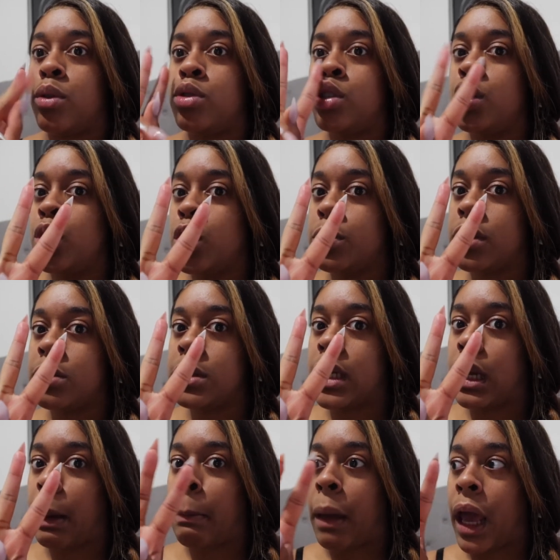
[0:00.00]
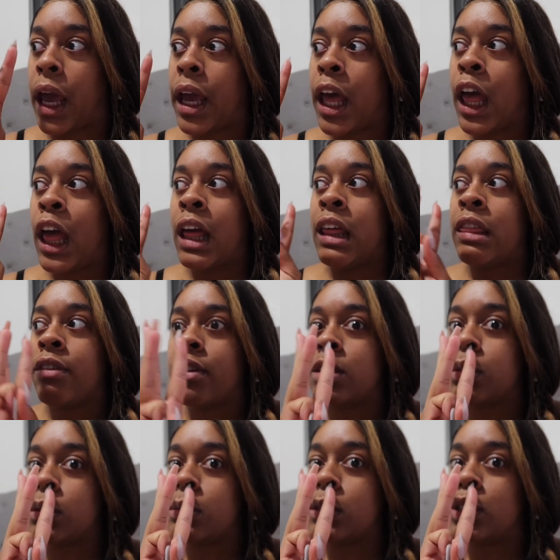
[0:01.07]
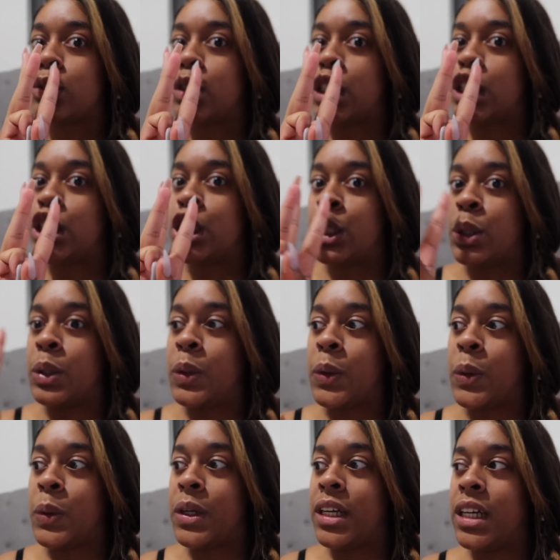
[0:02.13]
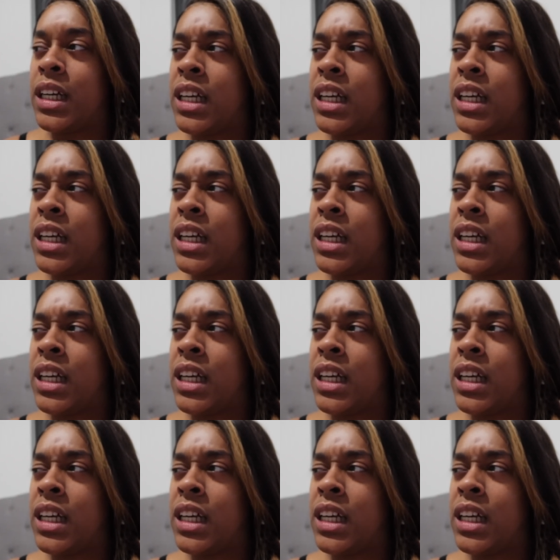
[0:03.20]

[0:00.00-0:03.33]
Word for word: Two, it's supposed to be done in May. Three supposed to be doing in June.